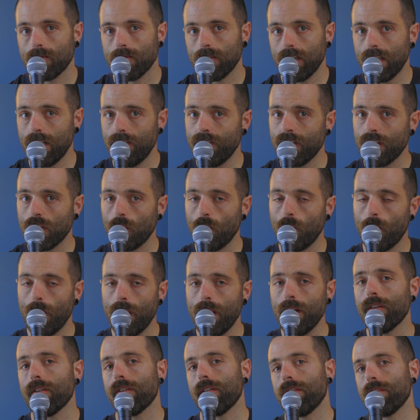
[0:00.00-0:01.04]
leaving the
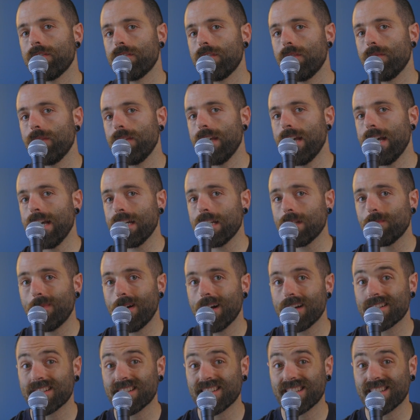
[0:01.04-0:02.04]
winner to the Xbox